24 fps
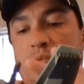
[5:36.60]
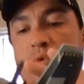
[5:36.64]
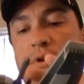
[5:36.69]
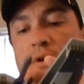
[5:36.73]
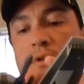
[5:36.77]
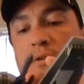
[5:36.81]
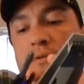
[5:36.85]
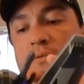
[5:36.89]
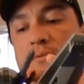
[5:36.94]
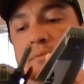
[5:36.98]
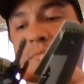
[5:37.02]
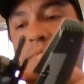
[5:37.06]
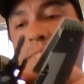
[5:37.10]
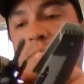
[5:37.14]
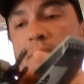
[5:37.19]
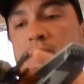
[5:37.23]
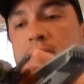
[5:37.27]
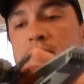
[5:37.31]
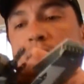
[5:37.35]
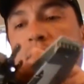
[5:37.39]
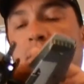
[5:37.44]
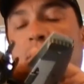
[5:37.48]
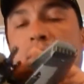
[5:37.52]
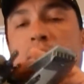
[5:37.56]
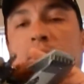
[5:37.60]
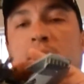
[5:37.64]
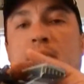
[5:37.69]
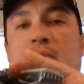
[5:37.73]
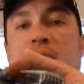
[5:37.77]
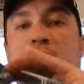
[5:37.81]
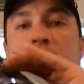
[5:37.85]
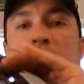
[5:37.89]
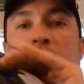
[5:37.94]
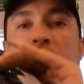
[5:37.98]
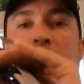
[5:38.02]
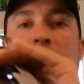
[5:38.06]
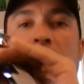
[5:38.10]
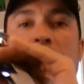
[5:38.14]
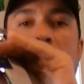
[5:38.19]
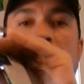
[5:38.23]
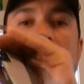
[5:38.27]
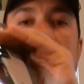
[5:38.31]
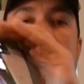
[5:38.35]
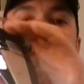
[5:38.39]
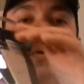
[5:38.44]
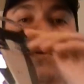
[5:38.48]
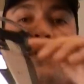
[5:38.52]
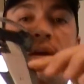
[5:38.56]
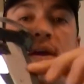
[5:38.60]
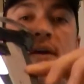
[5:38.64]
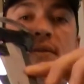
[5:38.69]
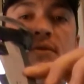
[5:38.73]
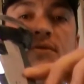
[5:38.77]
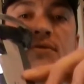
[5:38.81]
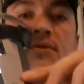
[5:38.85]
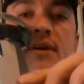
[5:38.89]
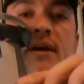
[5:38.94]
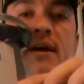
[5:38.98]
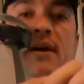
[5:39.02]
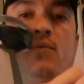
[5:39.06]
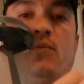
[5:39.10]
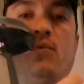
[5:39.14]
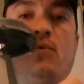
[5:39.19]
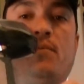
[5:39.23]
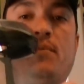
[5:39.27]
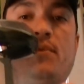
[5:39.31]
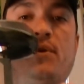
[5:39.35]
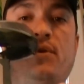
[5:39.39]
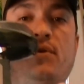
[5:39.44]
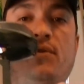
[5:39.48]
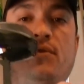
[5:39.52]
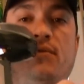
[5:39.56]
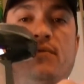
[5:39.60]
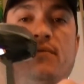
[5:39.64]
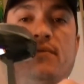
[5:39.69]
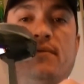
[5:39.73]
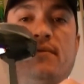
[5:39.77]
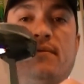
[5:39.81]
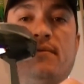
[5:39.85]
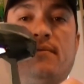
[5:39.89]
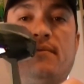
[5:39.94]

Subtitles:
will, or the other side will move.